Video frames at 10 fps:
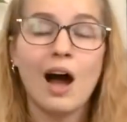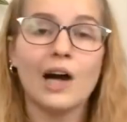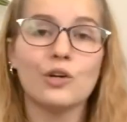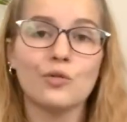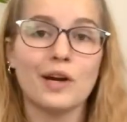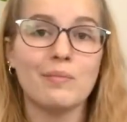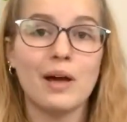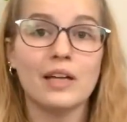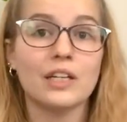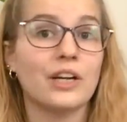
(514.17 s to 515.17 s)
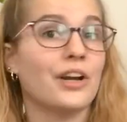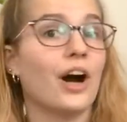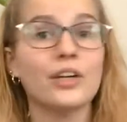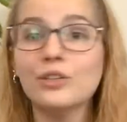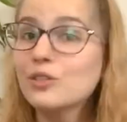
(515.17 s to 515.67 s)
I would recommend
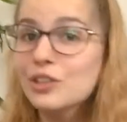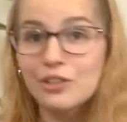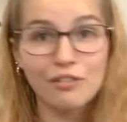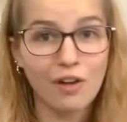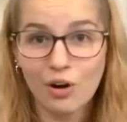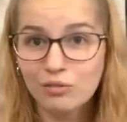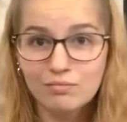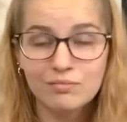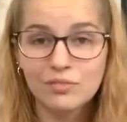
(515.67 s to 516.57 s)
not using your phone